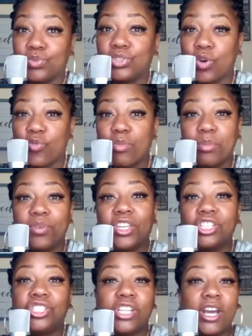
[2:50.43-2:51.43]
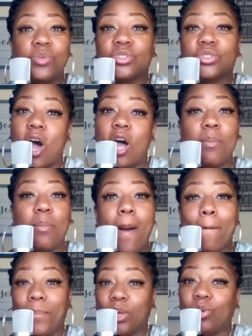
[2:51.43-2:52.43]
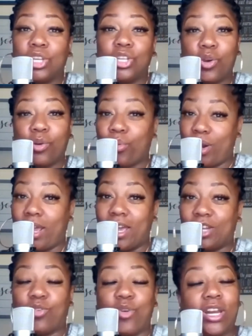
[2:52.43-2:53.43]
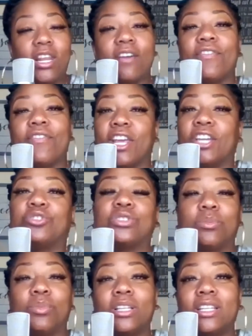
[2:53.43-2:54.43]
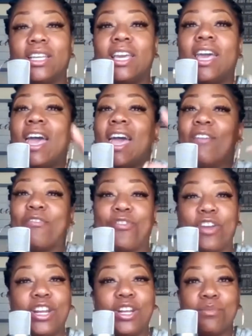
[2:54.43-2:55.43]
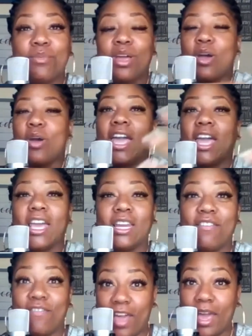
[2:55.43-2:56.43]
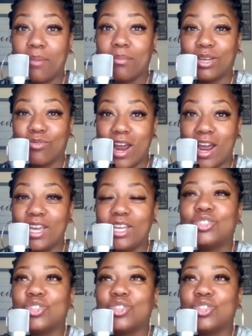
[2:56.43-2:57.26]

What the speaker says: So remember, this channel is all about building your brand, creating that financial stability, freedom, and family, right?